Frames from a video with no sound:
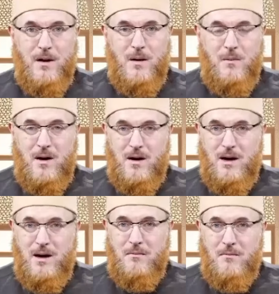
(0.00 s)

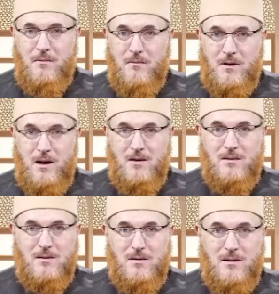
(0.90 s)
Ibrahim with
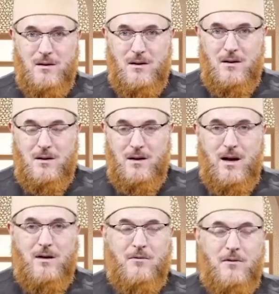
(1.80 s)
us
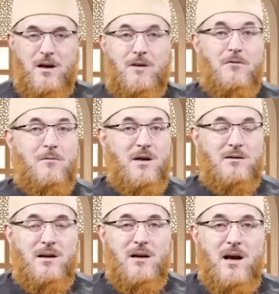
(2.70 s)
live on air from
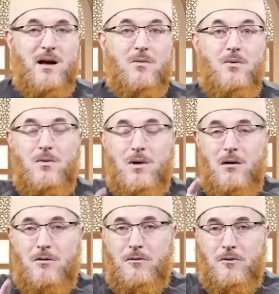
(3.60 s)
Italy, and all
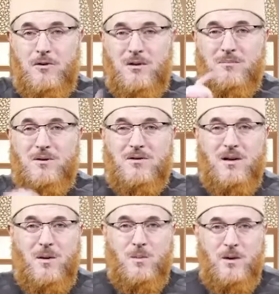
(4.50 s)
our phone
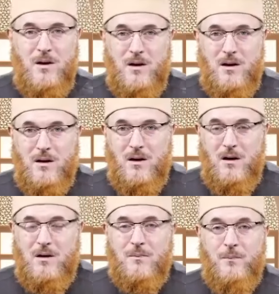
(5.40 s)
numbers appearing
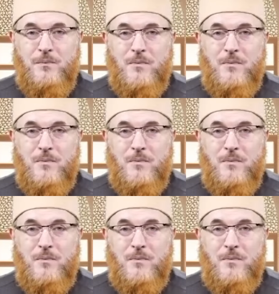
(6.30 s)
on